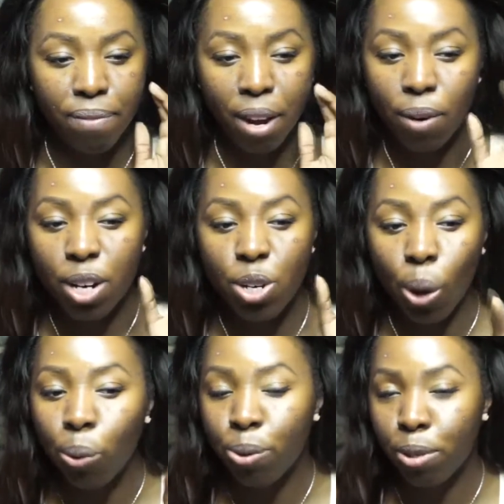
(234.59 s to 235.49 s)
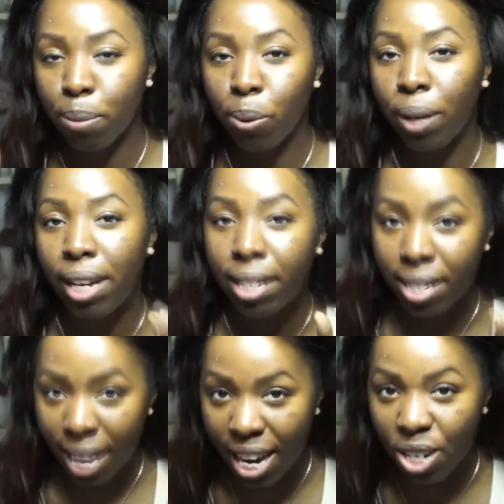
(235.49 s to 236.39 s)
very noticeable
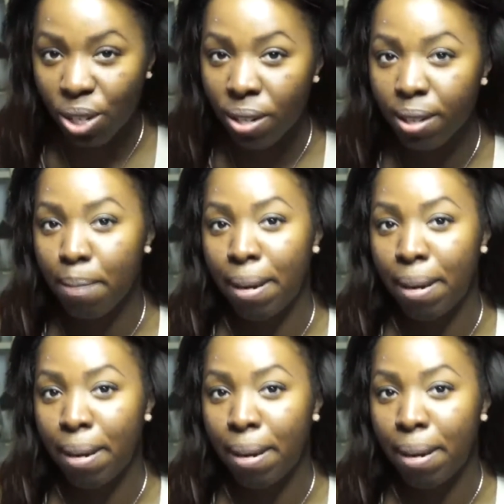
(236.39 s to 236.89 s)
indentations